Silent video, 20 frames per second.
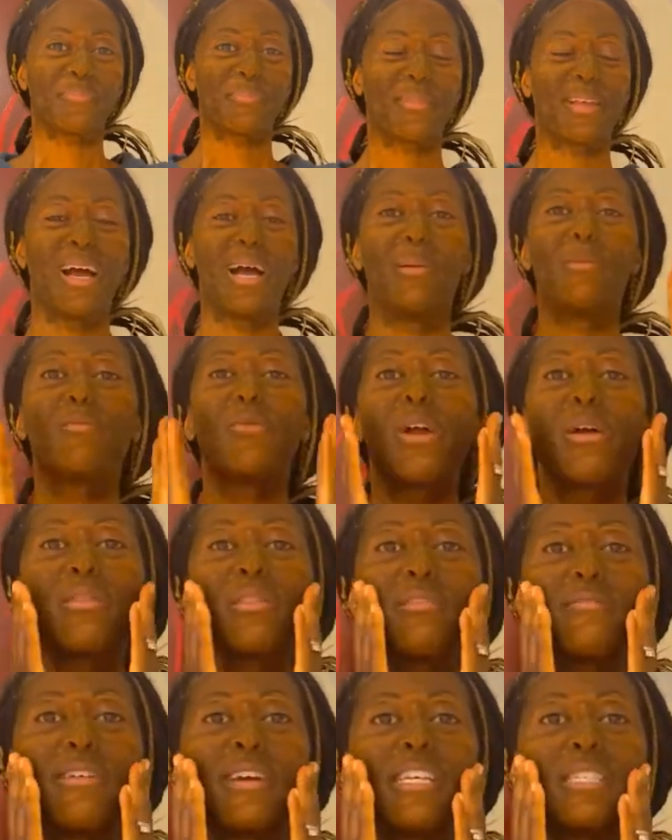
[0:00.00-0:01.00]
I'm wearing the
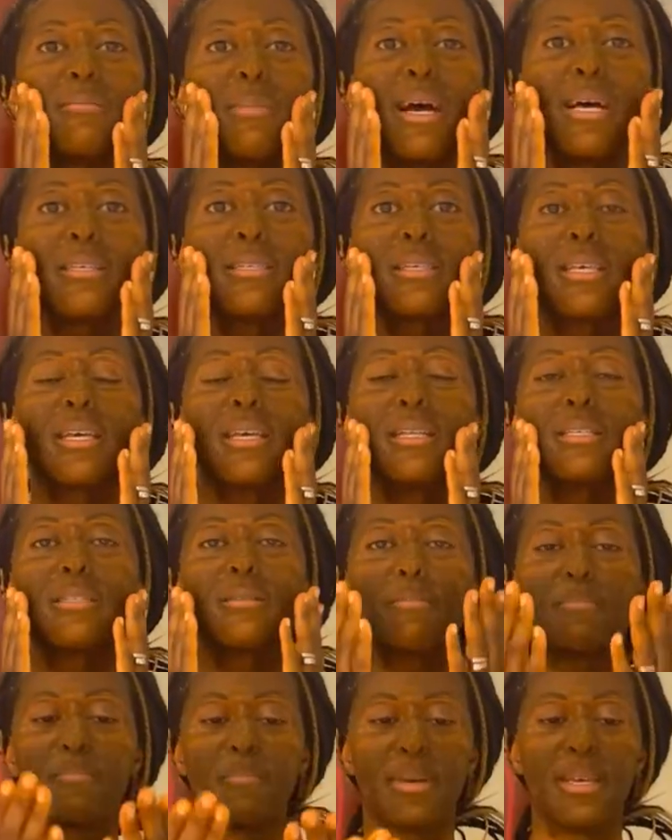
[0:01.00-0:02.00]
face mask. It's
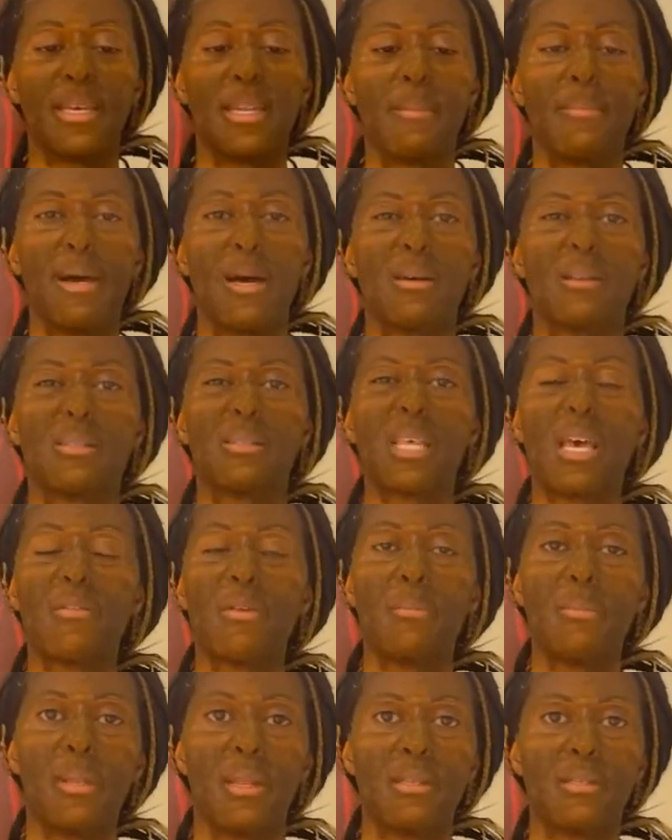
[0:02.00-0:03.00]
been about
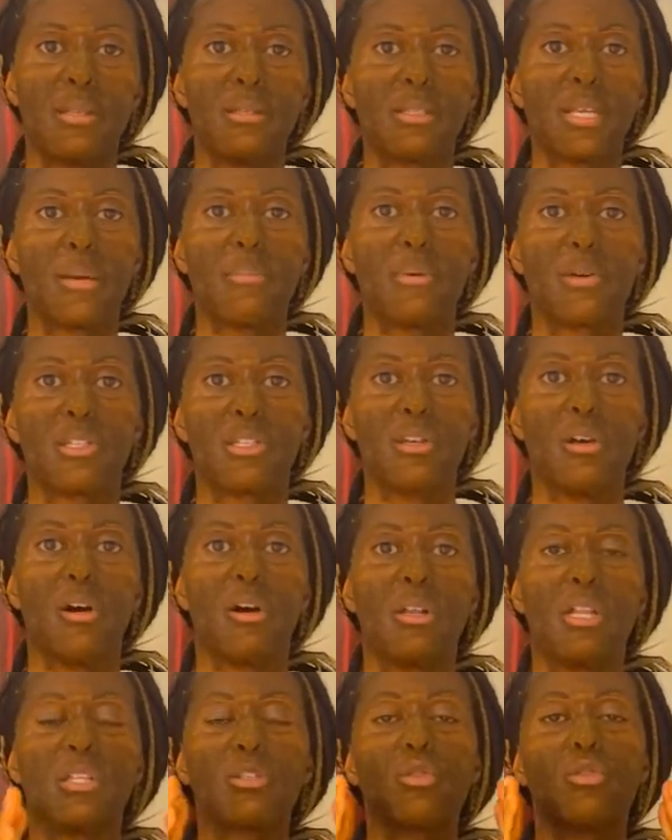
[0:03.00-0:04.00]
7 minutes since I put it on.
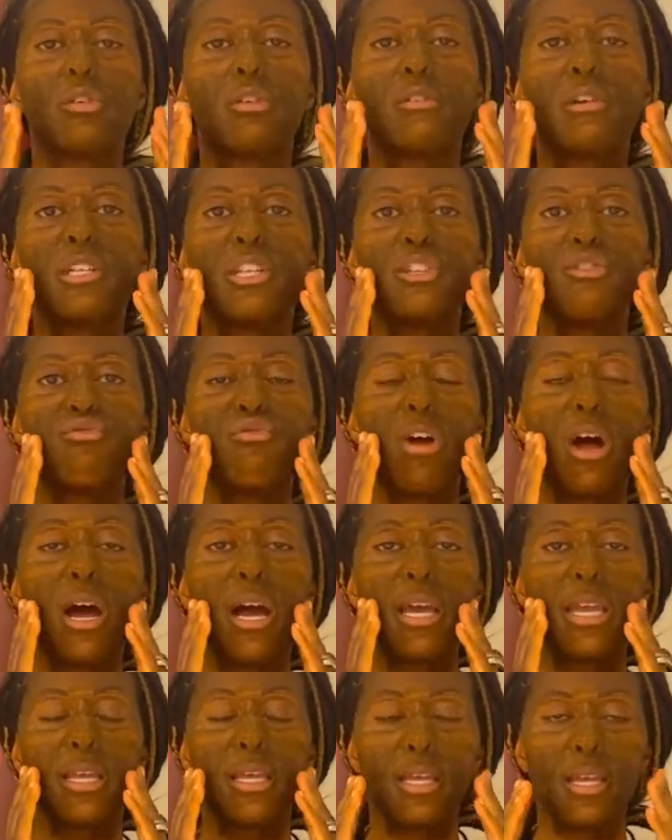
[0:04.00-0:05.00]
It's already
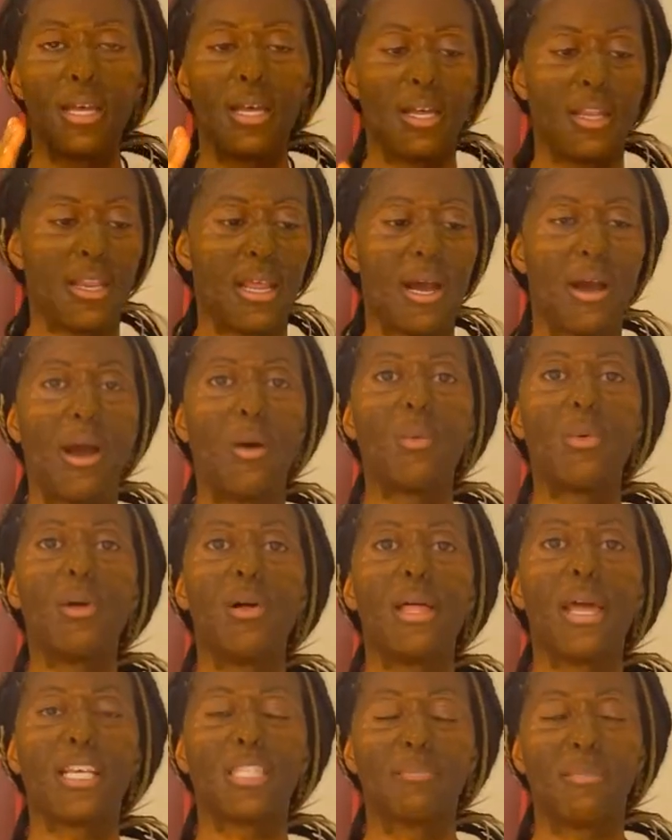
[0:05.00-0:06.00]
dry. Now I will
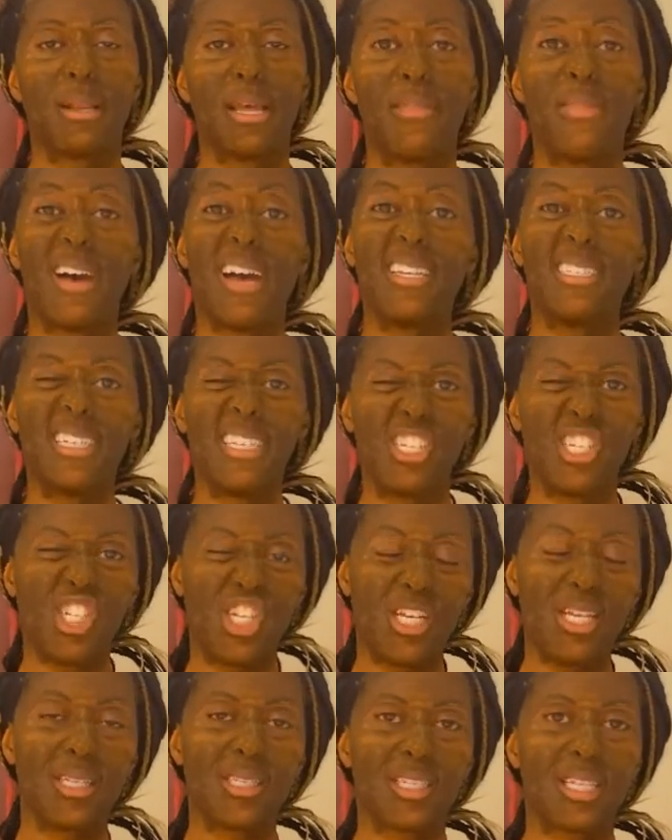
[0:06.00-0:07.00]
explain that I did
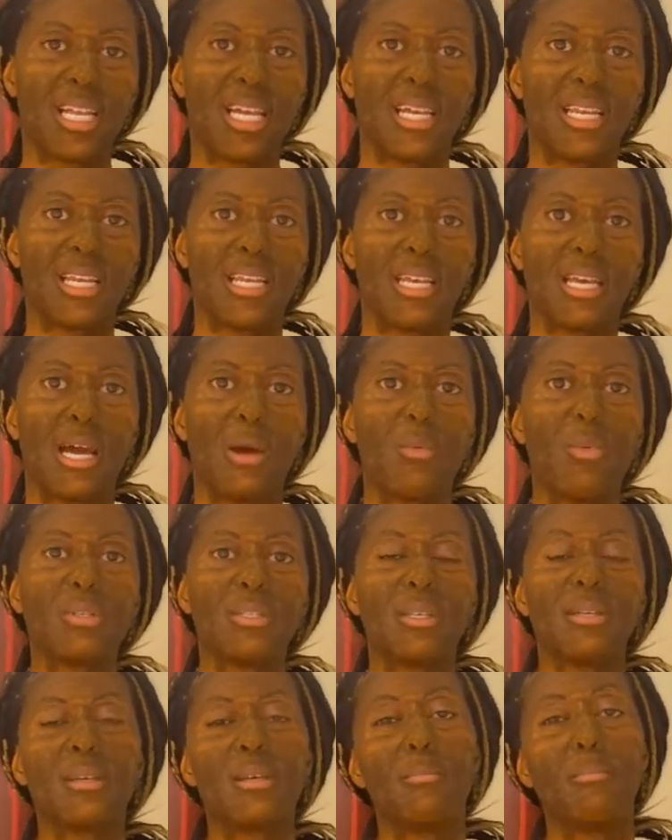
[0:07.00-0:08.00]
cheat slightly. I
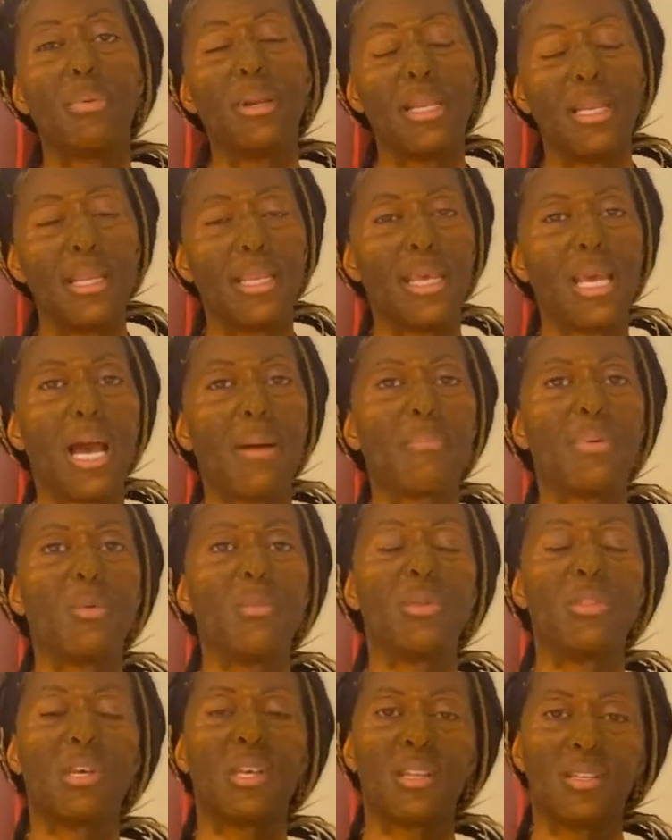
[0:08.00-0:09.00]
wasn't completely happy
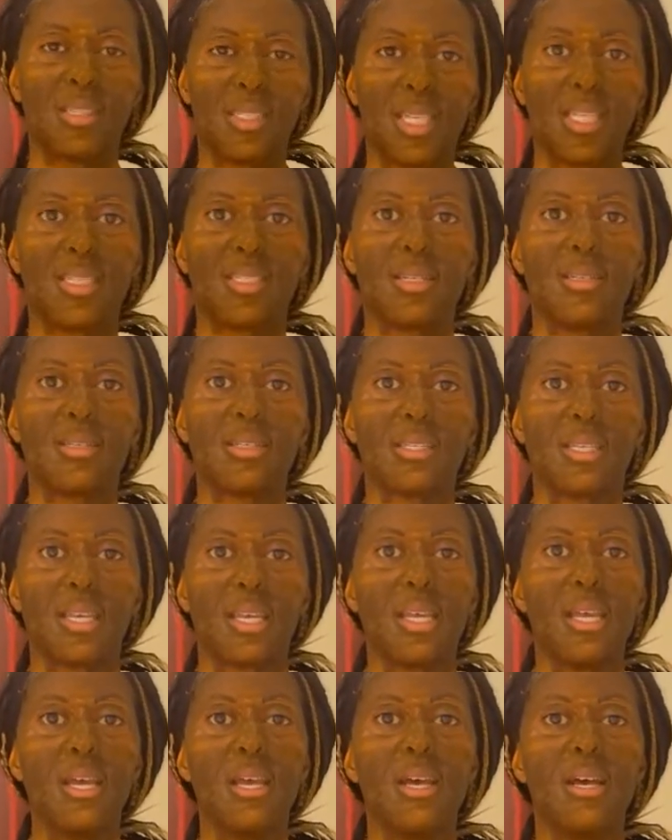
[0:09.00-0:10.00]
with the
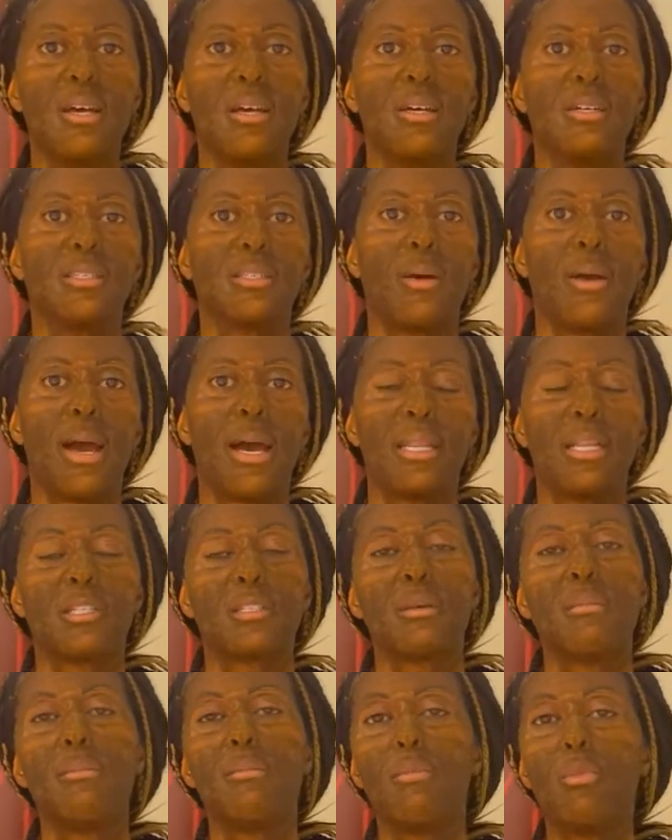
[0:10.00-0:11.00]
consistency. So I added
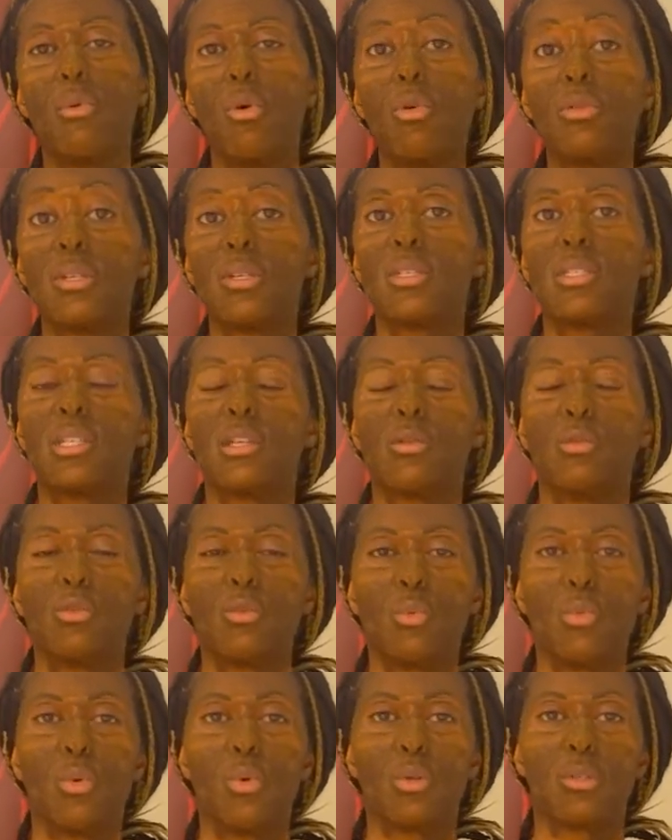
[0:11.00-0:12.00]
some more distilled
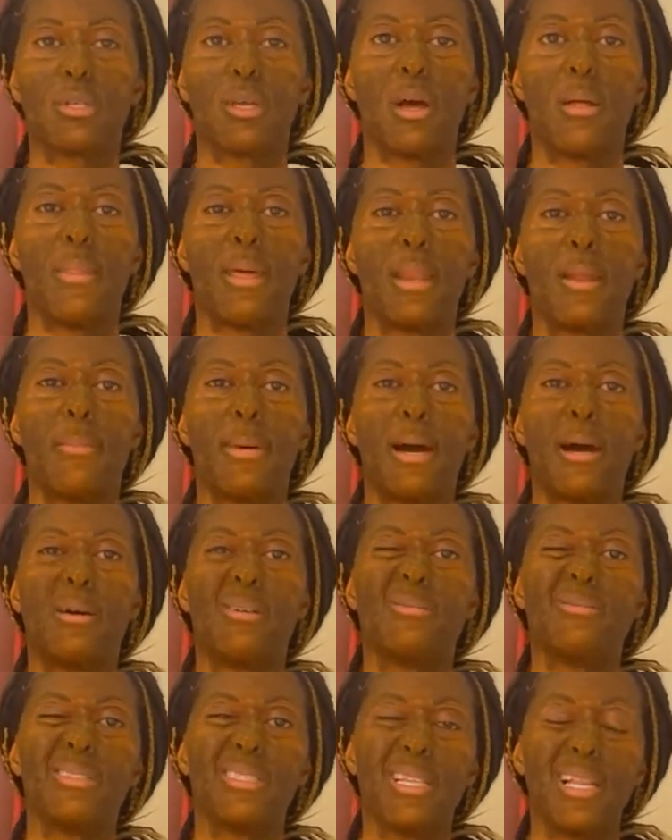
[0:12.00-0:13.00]
water and then
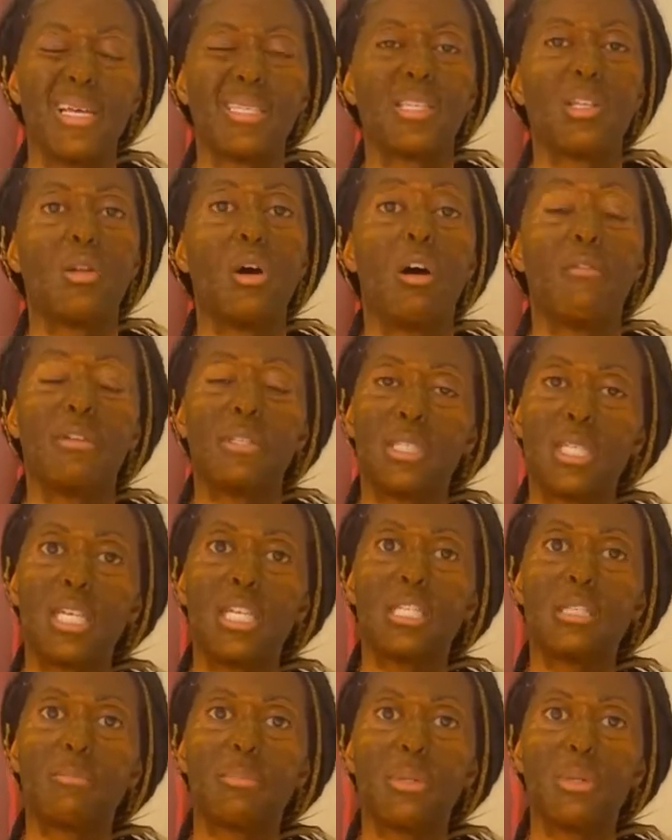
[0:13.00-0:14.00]
about less than half a
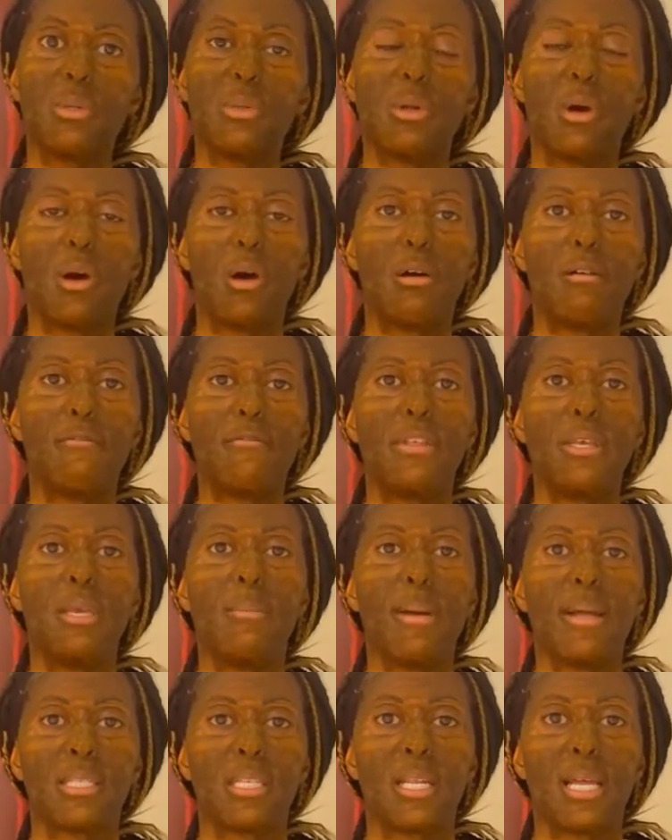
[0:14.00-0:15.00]
teaspoon of the
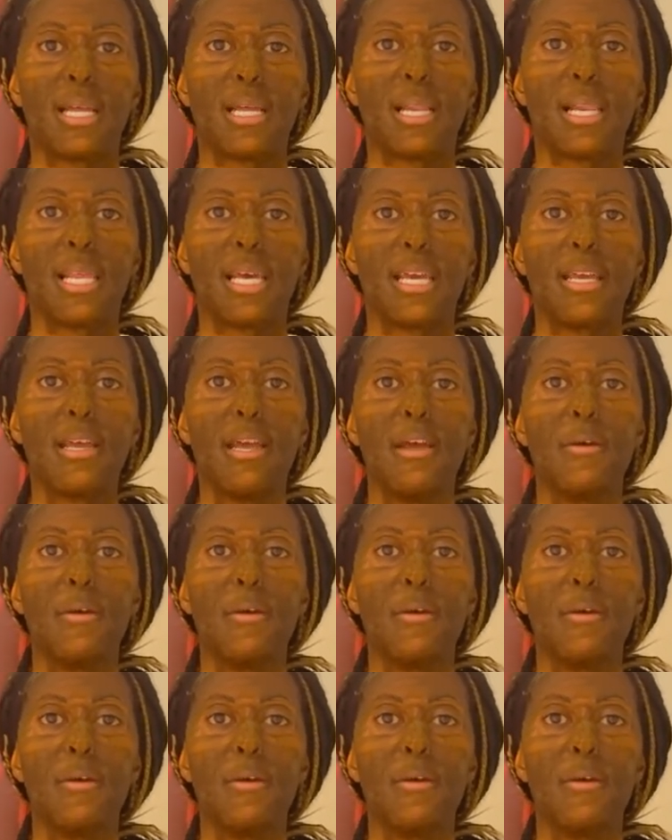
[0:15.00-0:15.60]
bentonite clay.